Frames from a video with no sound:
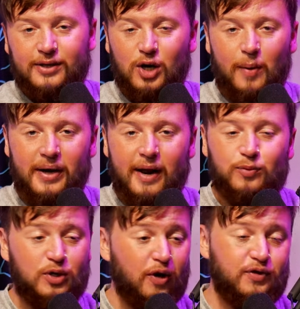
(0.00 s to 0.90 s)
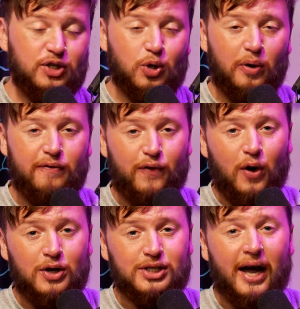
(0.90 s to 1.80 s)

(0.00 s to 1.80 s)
Do you know what I mean? Ipswich obviously scoring first.